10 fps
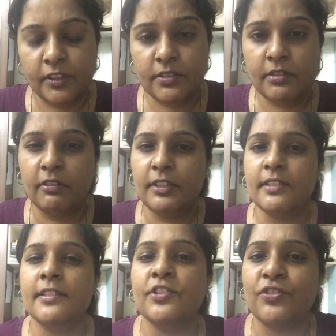So
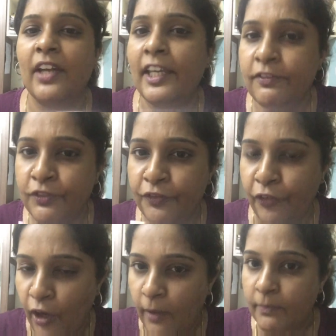this is derived
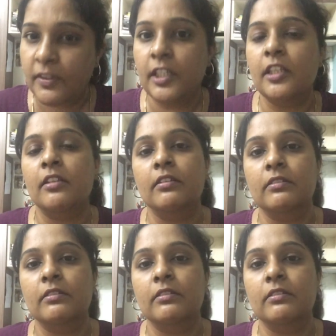from the